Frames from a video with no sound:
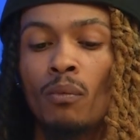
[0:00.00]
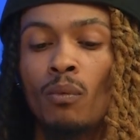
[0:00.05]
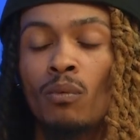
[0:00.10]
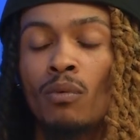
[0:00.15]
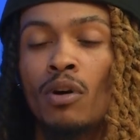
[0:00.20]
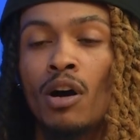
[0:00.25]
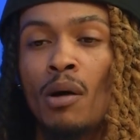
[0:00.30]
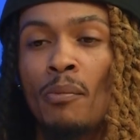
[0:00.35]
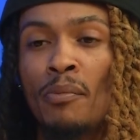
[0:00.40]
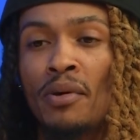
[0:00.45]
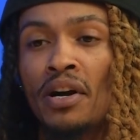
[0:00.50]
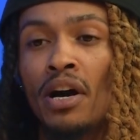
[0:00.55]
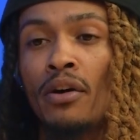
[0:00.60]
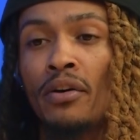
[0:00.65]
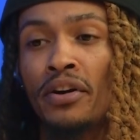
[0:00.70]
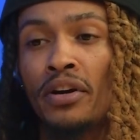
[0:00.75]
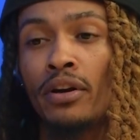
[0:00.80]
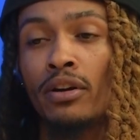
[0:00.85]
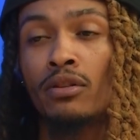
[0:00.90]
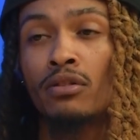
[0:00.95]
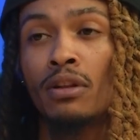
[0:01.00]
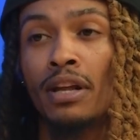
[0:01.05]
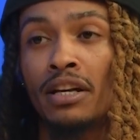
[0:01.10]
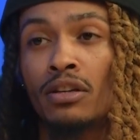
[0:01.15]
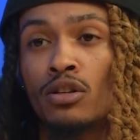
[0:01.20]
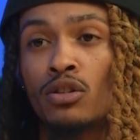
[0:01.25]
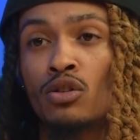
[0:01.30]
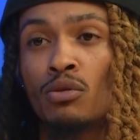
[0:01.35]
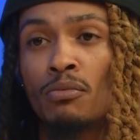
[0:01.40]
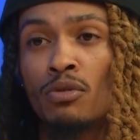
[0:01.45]
coming out here, like
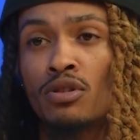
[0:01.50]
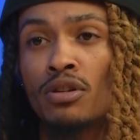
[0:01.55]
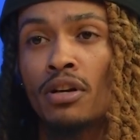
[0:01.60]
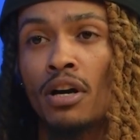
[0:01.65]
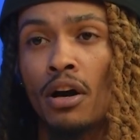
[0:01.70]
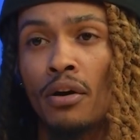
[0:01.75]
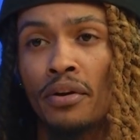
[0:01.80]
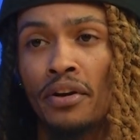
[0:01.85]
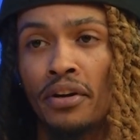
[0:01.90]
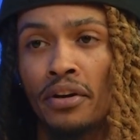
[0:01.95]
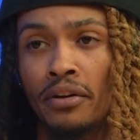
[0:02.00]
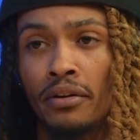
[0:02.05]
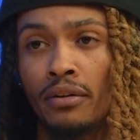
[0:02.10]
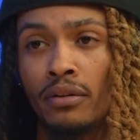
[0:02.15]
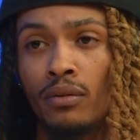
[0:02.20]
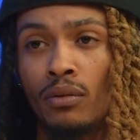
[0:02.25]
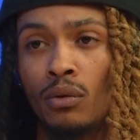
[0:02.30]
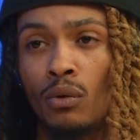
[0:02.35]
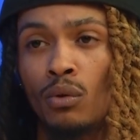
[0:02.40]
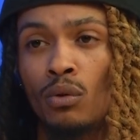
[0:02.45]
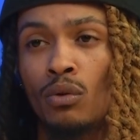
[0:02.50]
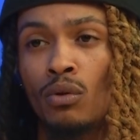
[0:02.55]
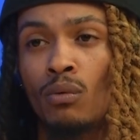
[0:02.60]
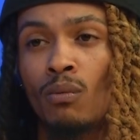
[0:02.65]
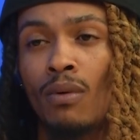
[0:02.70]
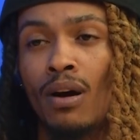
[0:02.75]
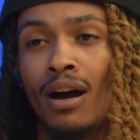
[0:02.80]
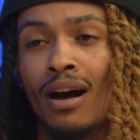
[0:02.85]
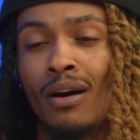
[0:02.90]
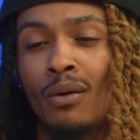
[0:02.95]
to do music out here,
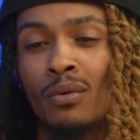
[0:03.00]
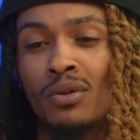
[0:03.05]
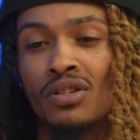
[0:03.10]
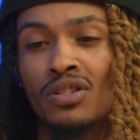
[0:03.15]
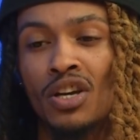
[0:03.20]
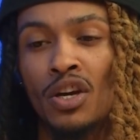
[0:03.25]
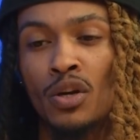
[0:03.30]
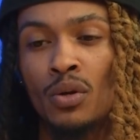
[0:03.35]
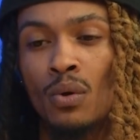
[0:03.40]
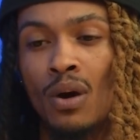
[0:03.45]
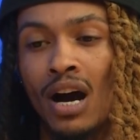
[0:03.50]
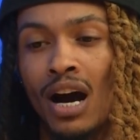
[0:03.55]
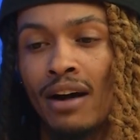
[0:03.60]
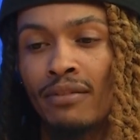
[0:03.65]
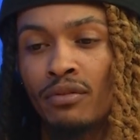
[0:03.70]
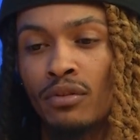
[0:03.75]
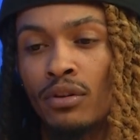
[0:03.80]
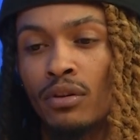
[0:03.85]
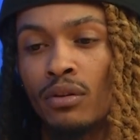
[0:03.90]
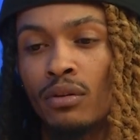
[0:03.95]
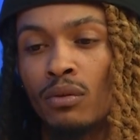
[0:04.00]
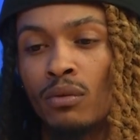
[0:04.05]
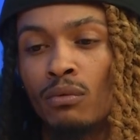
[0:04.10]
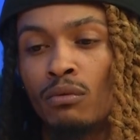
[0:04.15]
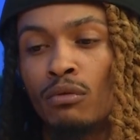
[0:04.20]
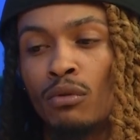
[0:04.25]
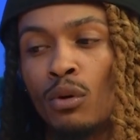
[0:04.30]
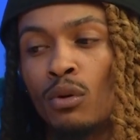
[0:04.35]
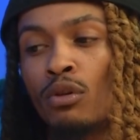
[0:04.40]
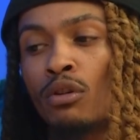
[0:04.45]
I would say you have to
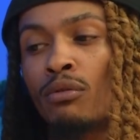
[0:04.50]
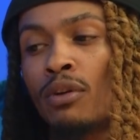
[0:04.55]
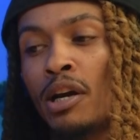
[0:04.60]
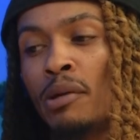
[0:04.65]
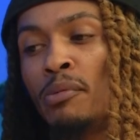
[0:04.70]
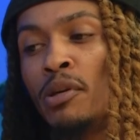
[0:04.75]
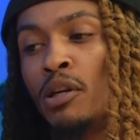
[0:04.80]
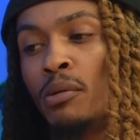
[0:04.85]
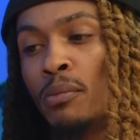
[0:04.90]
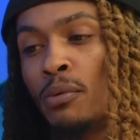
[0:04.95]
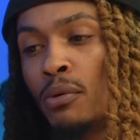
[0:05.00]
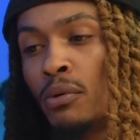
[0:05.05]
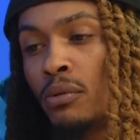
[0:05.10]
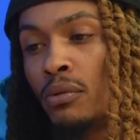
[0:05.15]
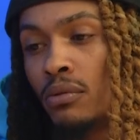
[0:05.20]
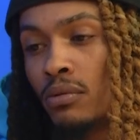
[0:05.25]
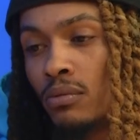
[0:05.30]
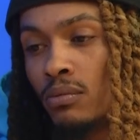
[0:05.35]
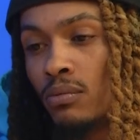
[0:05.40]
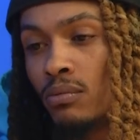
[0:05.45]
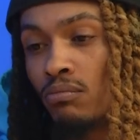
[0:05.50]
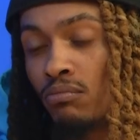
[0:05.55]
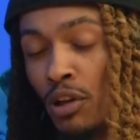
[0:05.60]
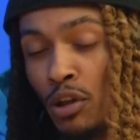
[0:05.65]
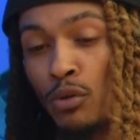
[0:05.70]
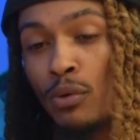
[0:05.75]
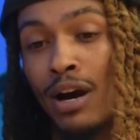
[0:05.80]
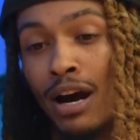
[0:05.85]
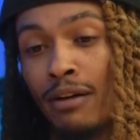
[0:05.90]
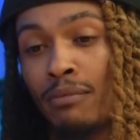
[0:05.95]
know the right people, and
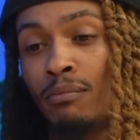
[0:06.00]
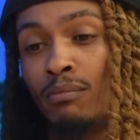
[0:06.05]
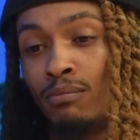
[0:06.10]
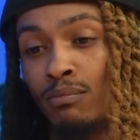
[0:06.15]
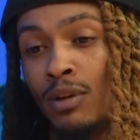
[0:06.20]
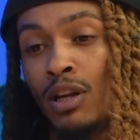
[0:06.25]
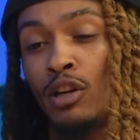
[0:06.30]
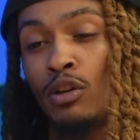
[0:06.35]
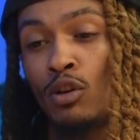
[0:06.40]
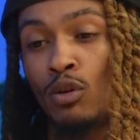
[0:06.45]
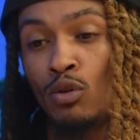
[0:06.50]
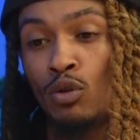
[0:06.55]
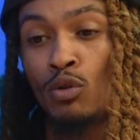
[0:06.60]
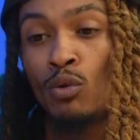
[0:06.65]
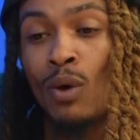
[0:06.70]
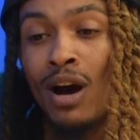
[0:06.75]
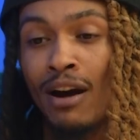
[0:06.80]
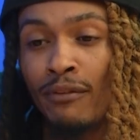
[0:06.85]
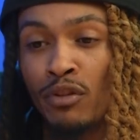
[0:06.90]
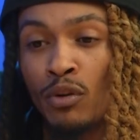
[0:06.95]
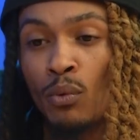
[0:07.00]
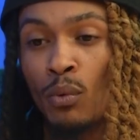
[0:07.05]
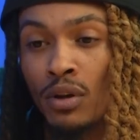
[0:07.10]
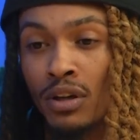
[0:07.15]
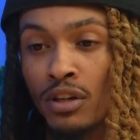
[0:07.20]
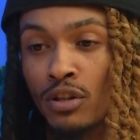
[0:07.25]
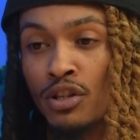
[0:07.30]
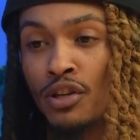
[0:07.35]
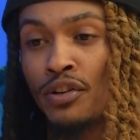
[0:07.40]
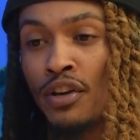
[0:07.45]
you have to
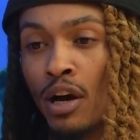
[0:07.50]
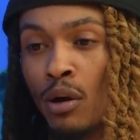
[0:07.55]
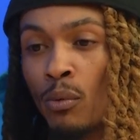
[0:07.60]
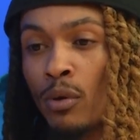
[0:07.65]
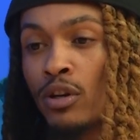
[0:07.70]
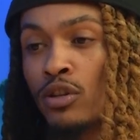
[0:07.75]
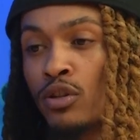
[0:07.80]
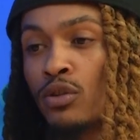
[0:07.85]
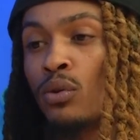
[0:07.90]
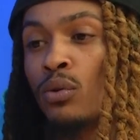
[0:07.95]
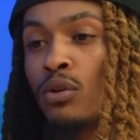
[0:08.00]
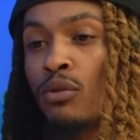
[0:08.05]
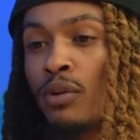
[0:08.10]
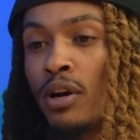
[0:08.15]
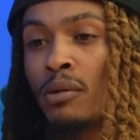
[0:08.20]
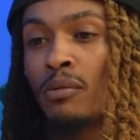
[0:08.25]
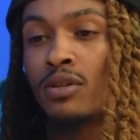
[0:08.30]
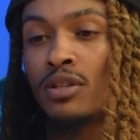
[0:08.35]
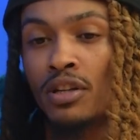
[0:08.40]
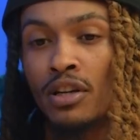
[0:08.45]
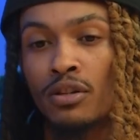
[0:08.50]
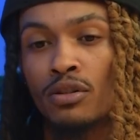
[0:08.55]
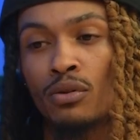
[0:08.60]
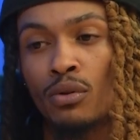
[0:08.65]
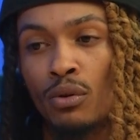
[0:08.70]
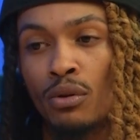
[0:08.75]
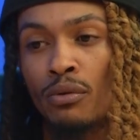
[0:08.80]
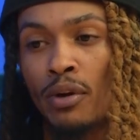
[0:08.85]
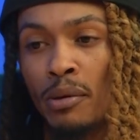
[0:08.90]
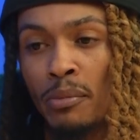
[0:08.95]
willing to network to get to know
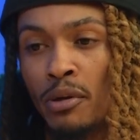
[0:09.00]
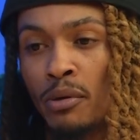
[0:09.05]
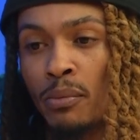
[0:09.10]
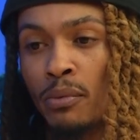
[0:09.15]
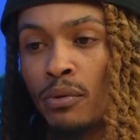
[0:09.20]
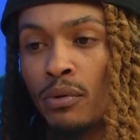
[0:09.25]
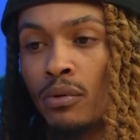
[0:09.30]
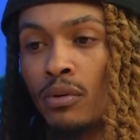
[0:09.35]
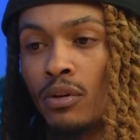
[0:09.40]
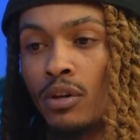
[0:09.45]
the right people.